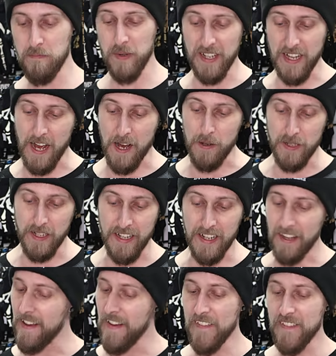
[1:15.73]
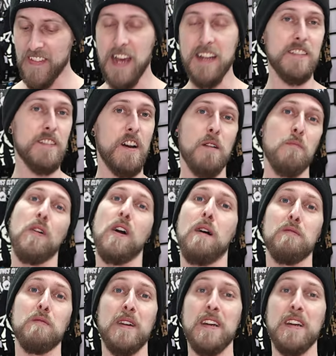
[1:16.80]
but now like that's not a problem.